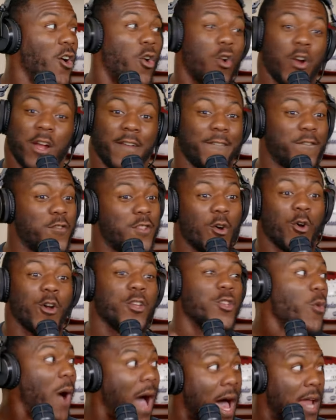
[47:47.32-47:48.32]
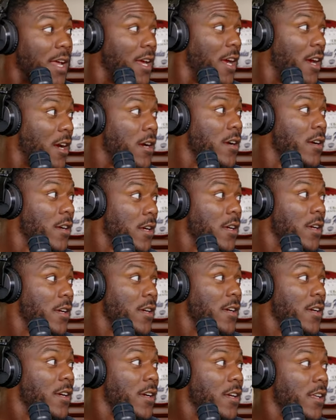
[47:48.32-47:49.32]
Or you out of here.
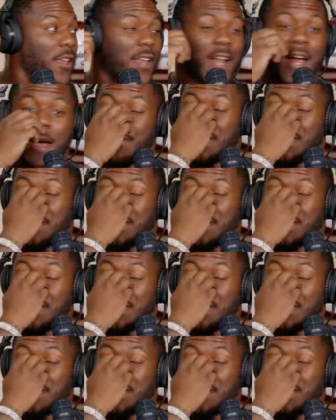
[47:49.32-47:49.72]
Yeah. You know what I'm